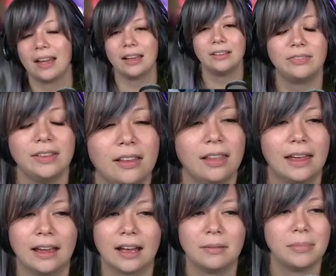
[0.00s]
I feel
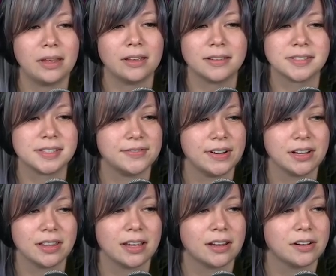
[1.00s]
like I'm being
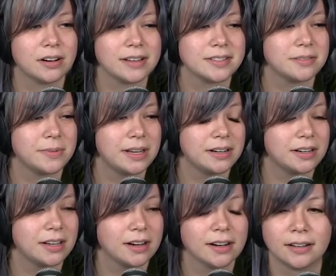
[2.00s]
severely underestimated
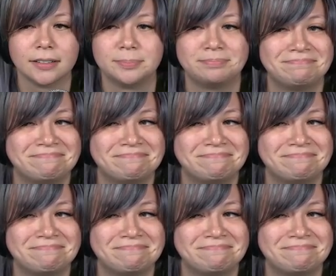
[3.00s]
here.